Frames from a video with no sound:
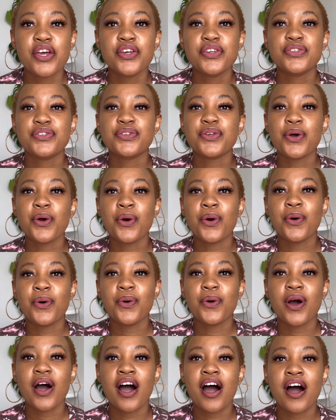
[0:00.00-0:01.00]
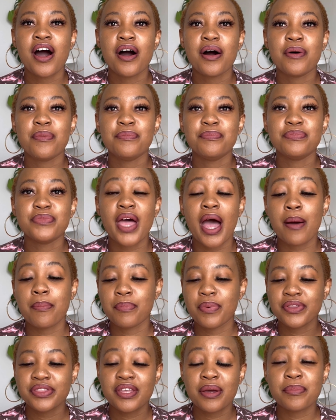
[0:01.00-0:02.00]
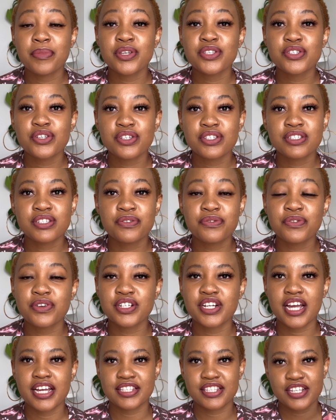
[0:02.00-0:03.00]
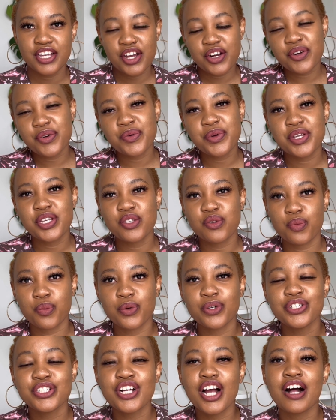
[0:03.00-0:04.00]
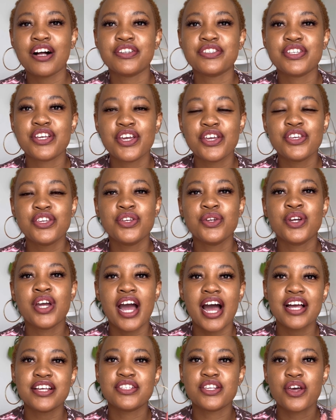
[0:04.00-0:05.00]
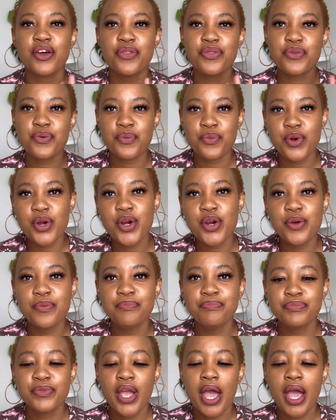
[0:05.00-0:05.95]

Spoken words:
So I put them into different categories, which I'll take you guys through.